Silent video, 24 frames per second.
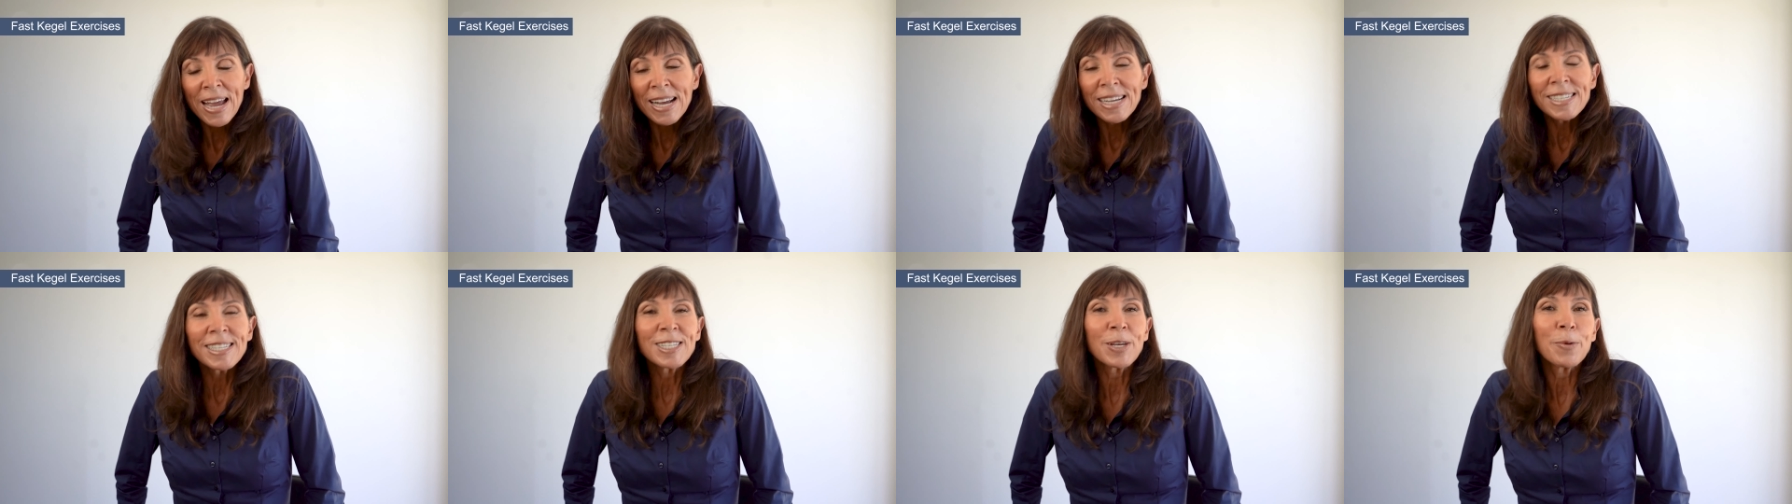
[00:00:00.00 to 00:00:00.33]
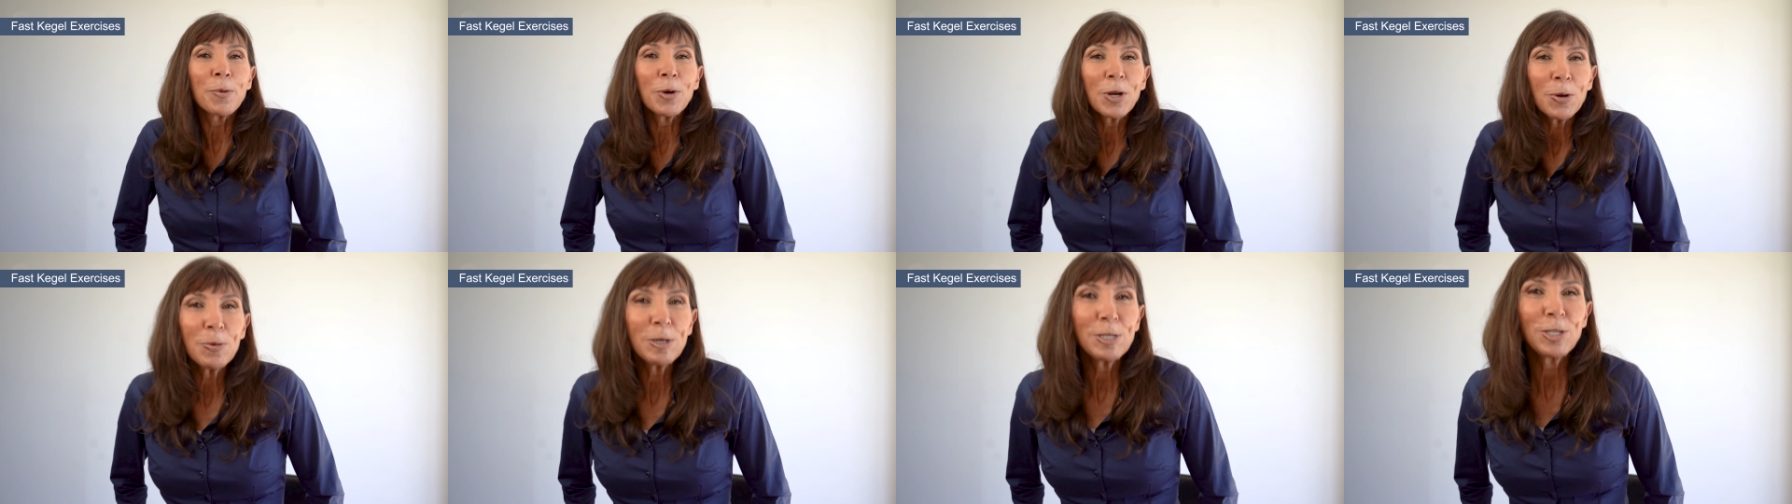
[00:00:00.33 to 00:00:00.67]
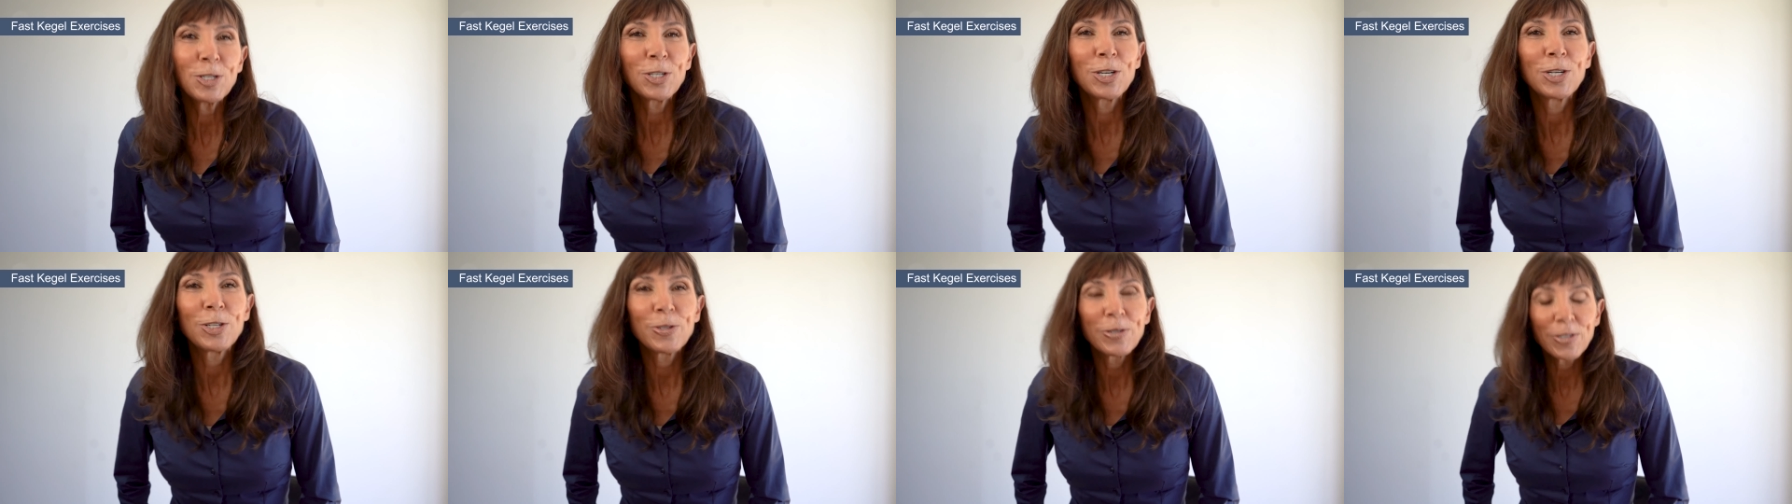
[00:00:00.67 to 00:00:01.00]
So what I want
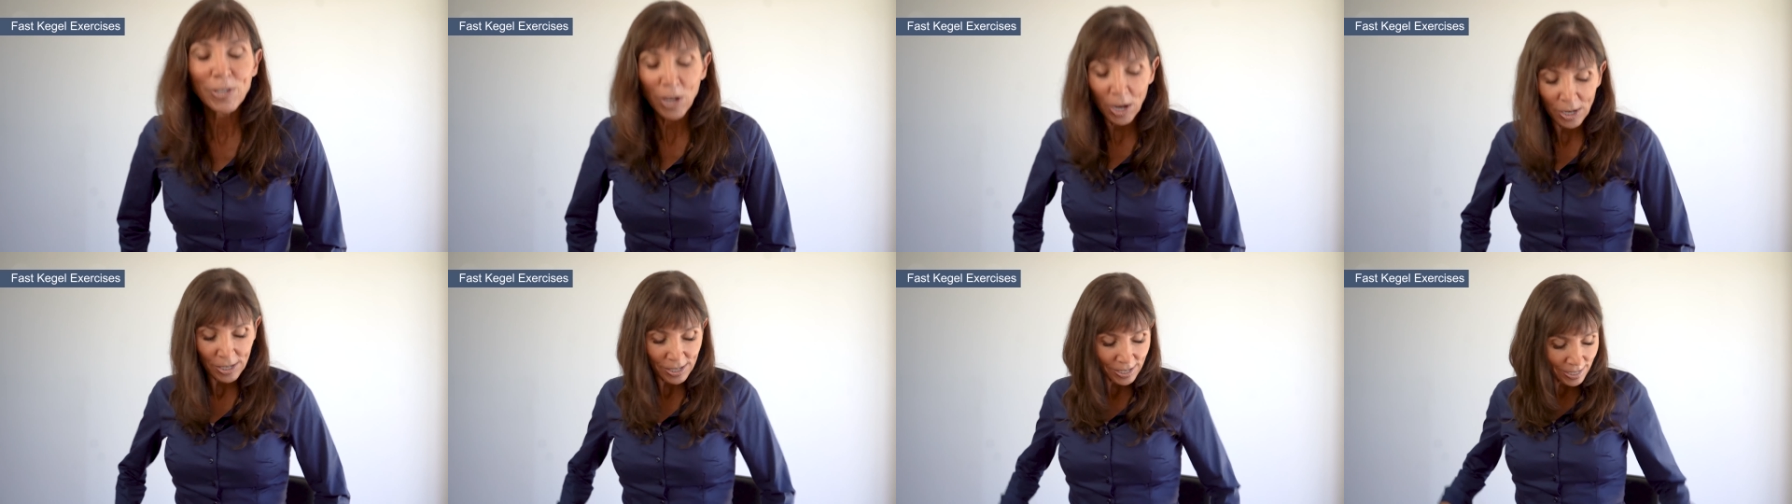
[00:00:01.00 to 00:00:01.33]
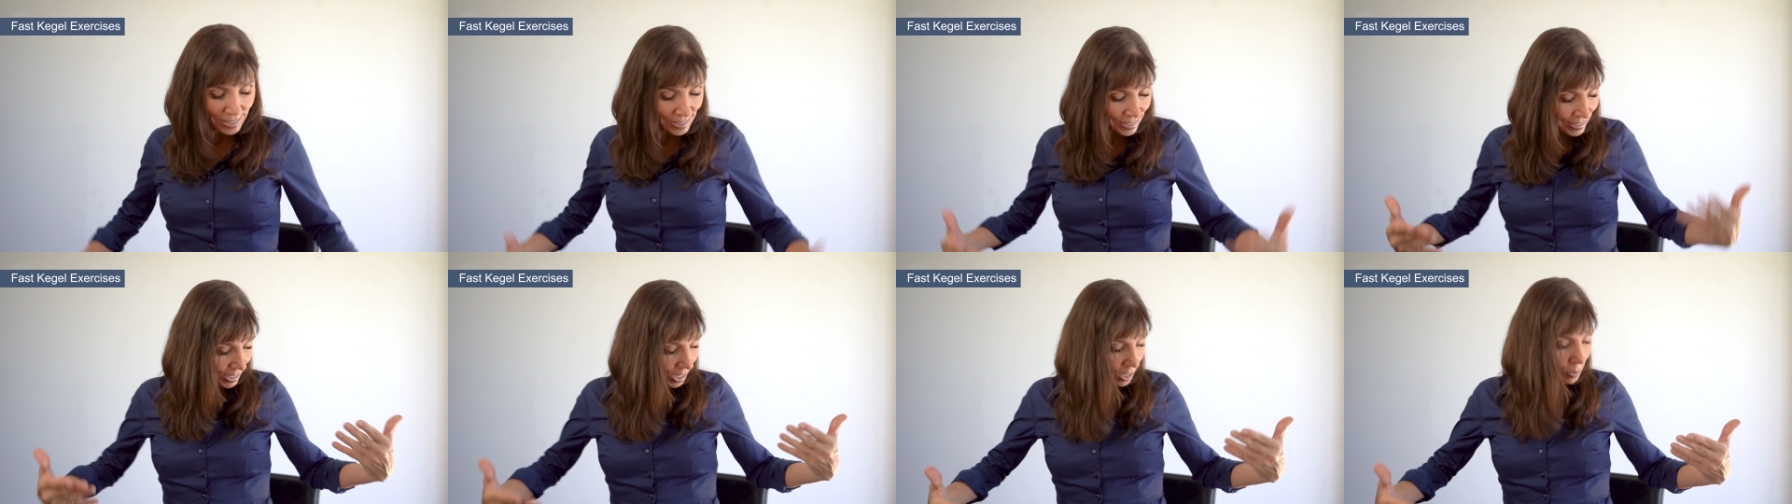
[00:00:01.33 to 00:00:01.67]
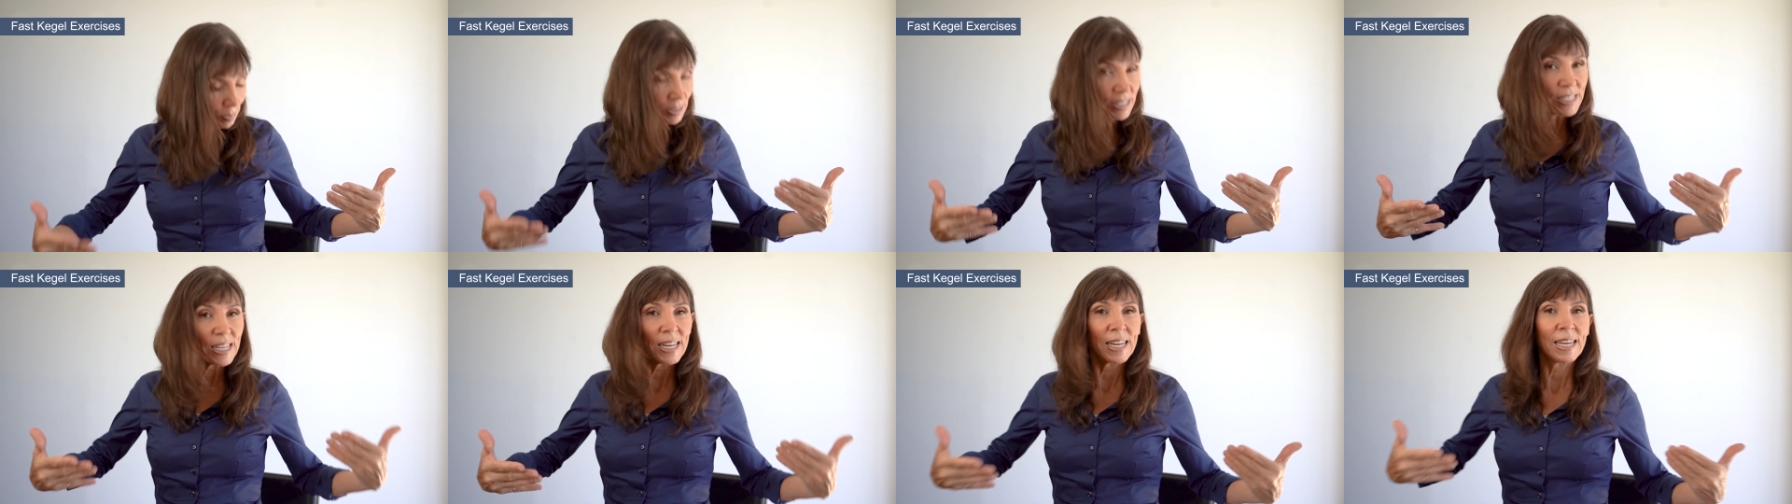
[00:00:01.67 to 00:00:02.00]
you to do is, you can see
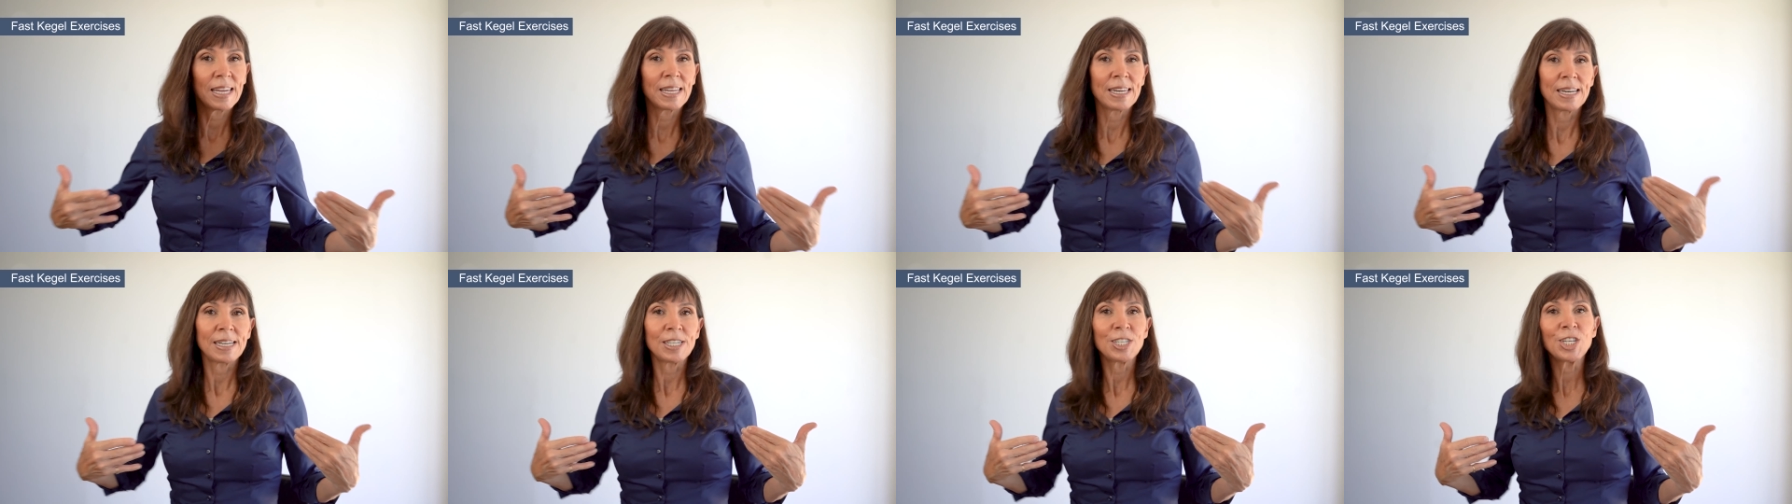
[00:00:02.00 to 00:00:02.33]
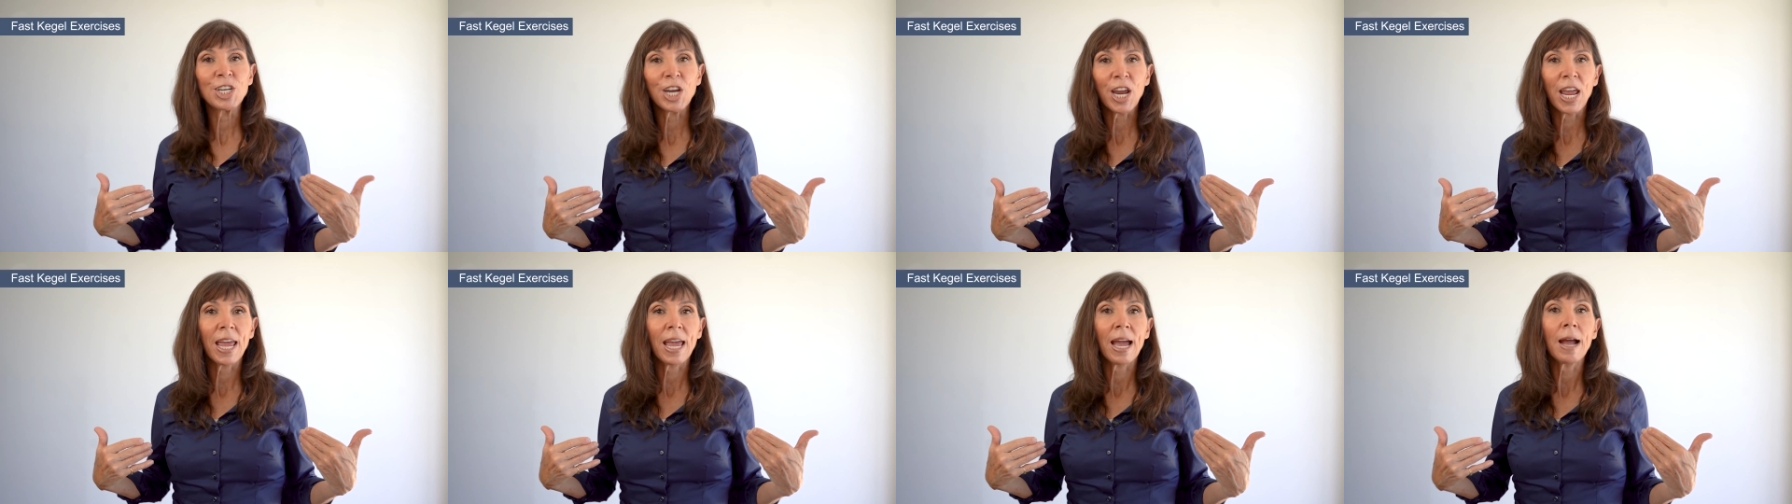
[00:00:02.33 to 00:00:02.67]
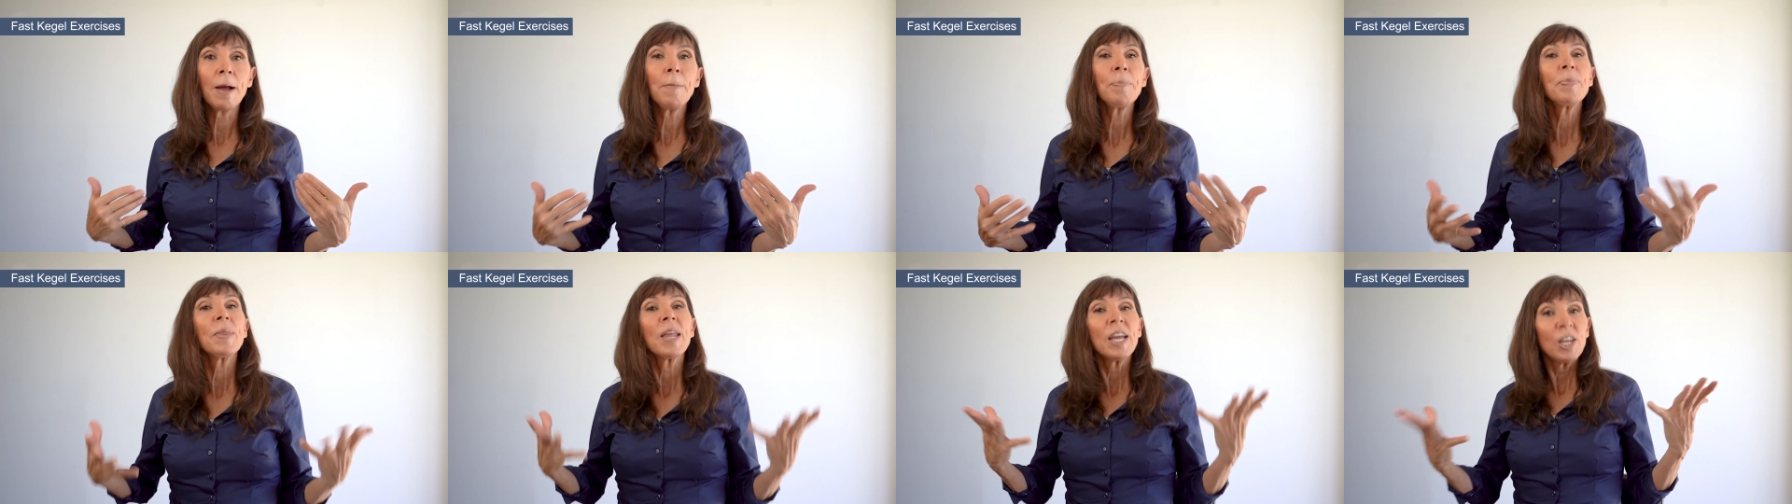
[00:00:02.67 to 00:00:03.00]
I'm sitting in a
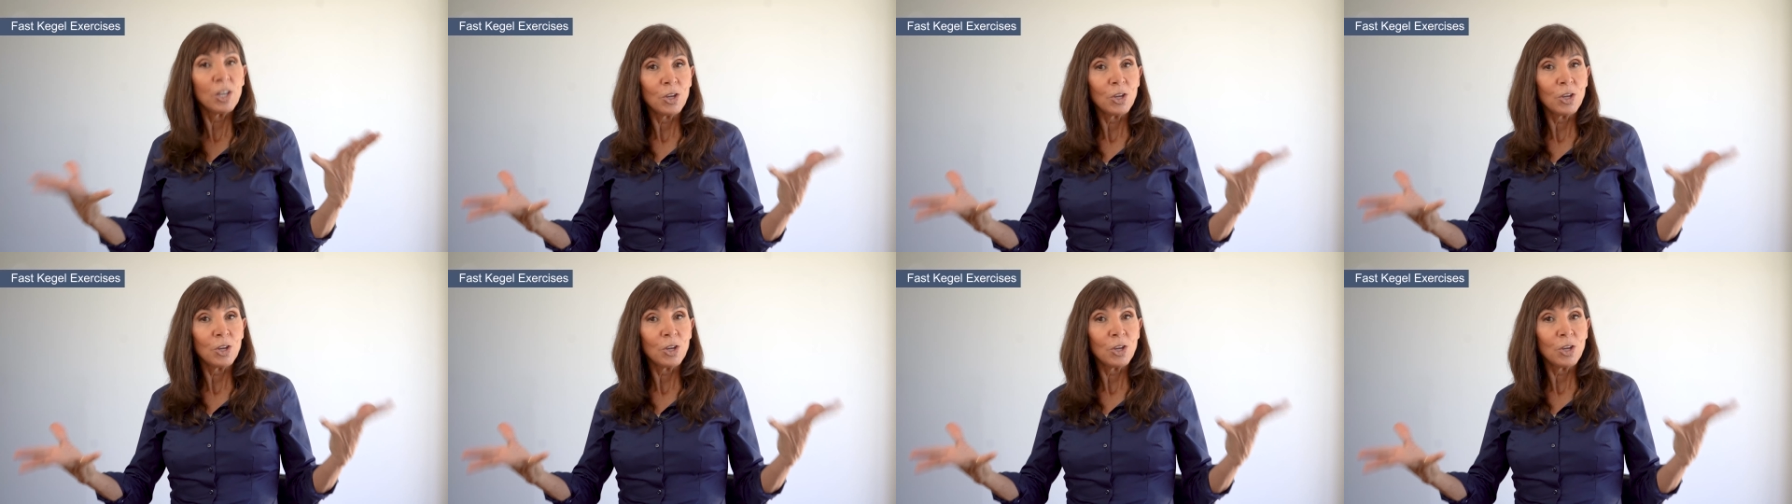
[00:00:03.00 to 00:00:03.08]
chair.